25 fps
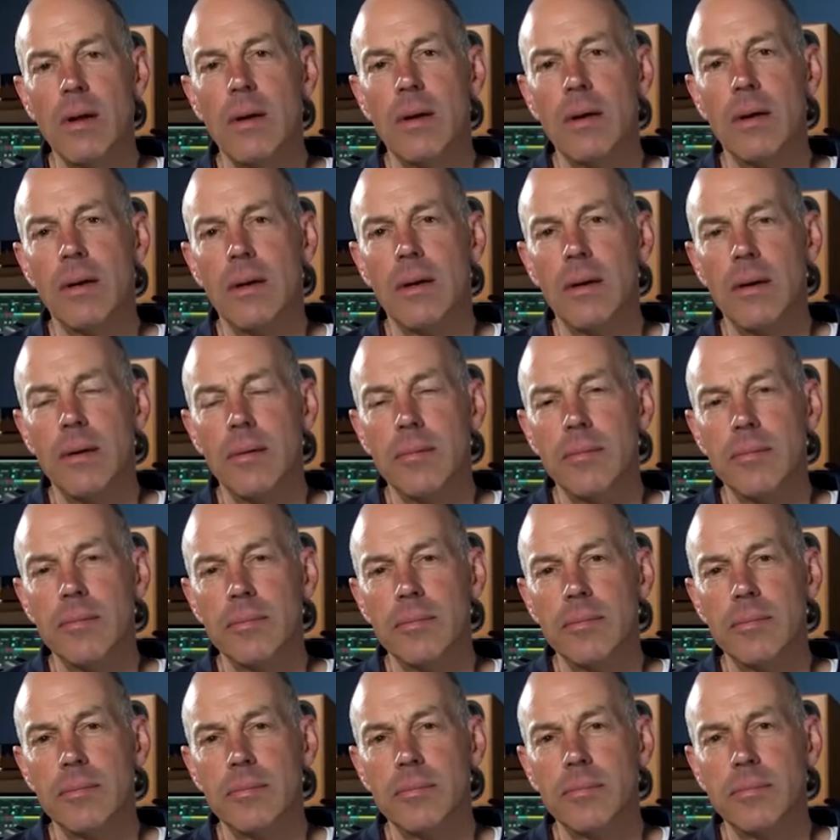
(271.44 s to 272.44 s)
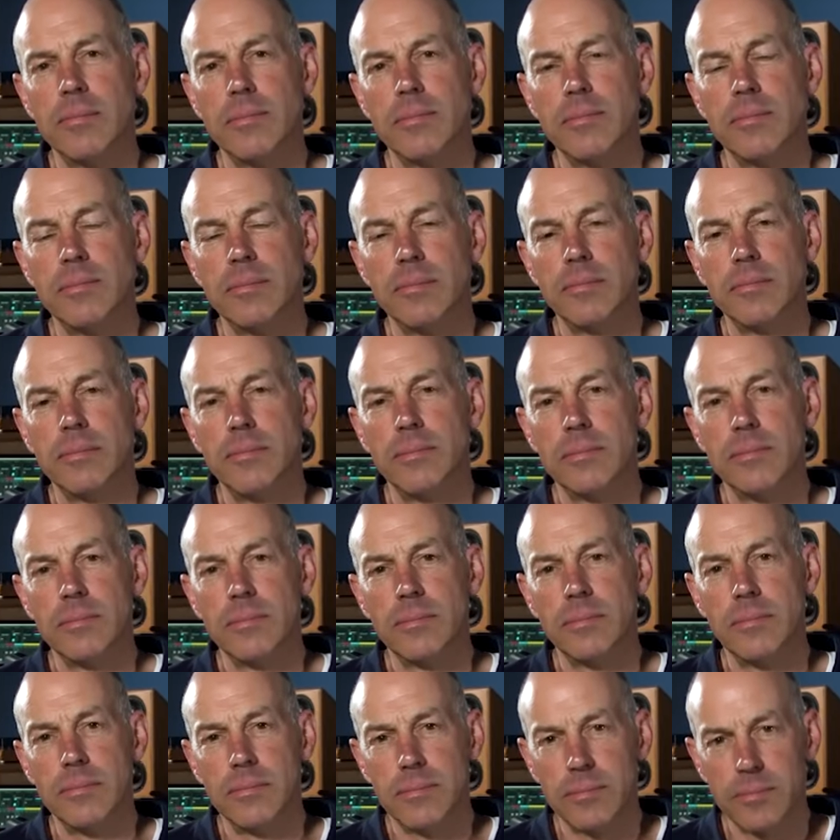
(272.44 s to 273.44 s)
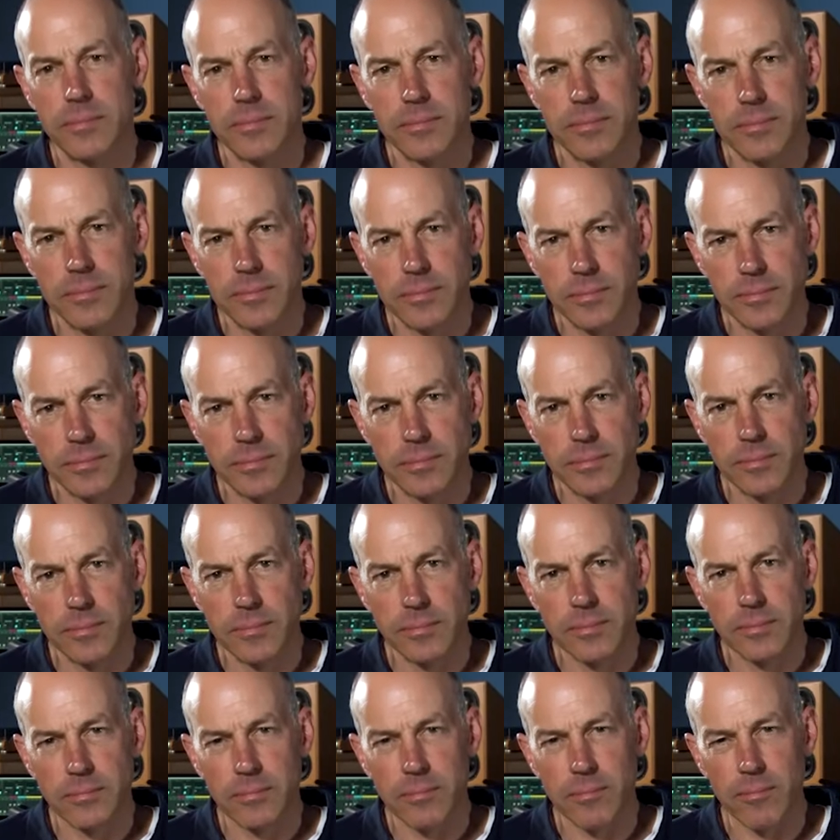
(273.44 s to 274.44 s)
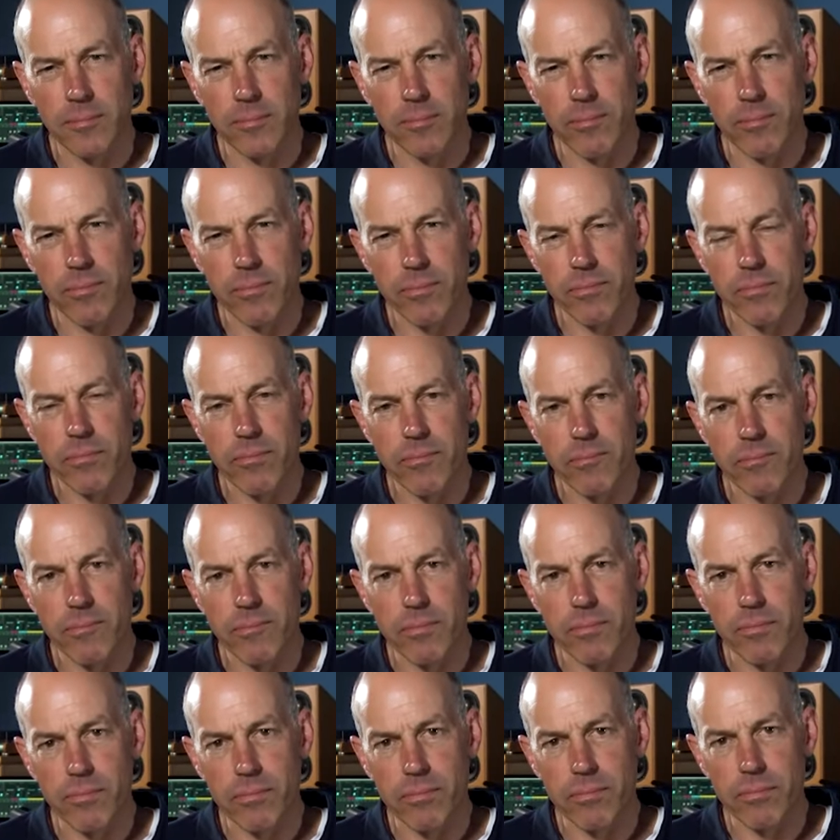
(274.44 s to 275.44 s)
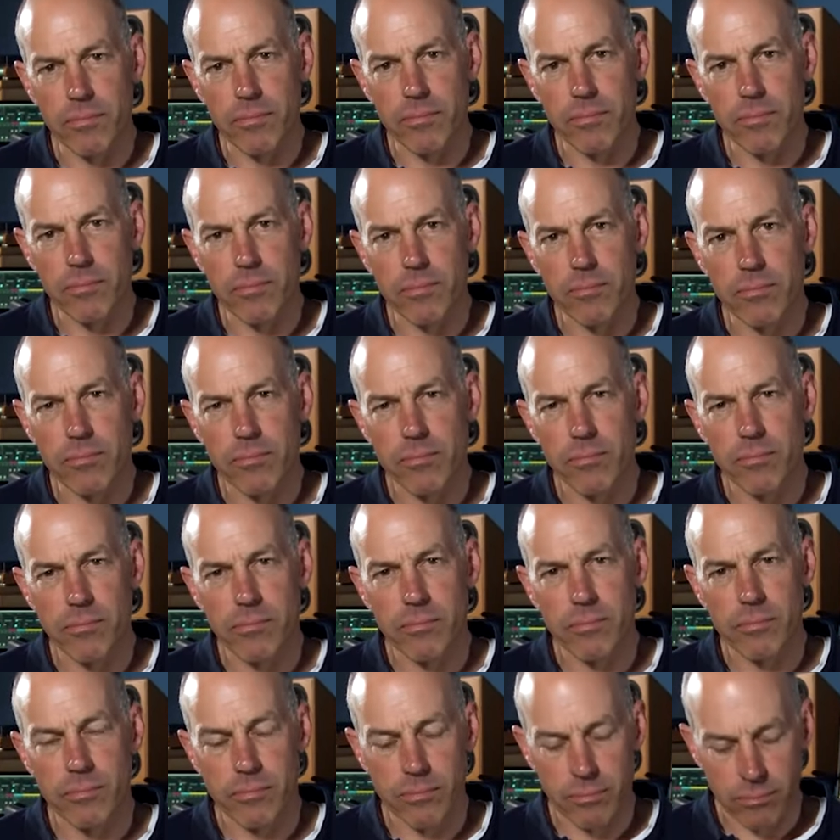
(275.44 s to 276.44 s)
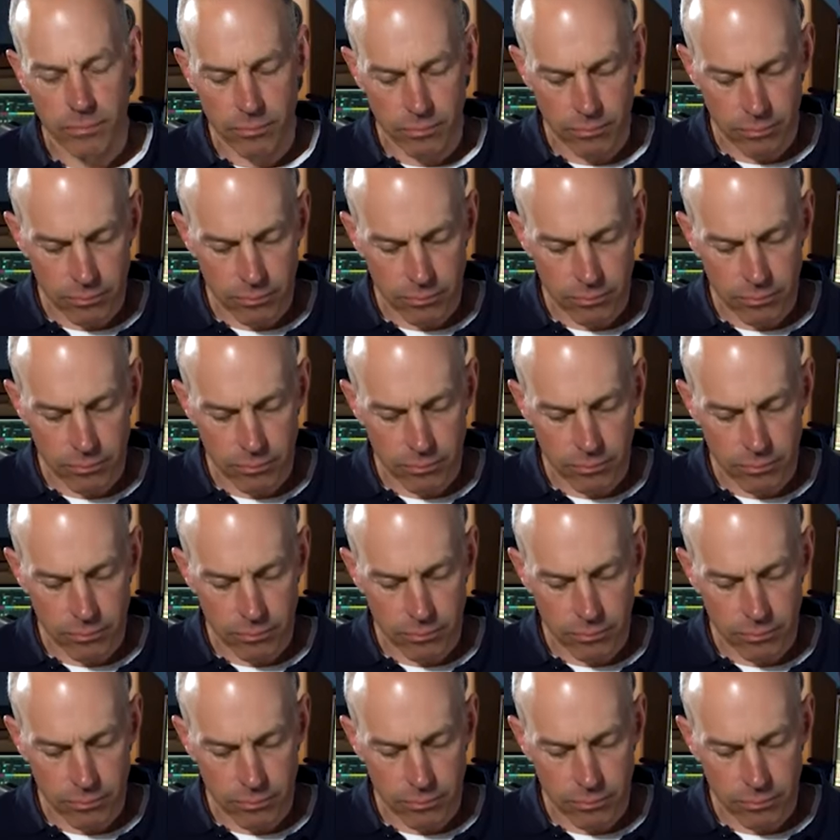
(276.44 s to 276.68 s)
[no speech]